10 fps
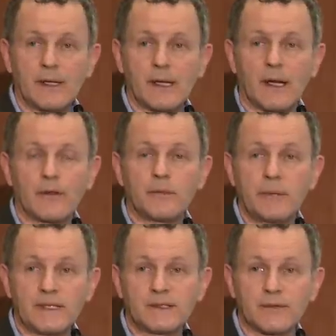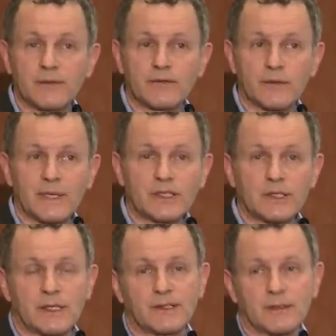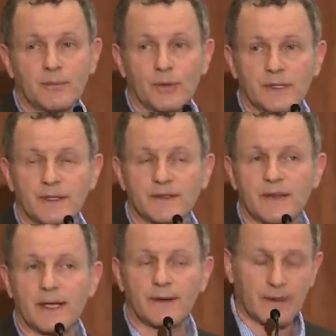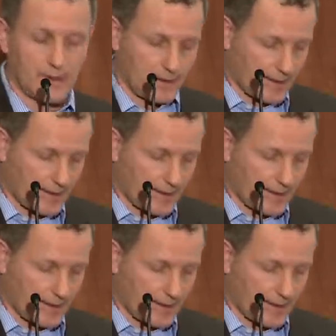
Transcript: the other piece of information that's important is that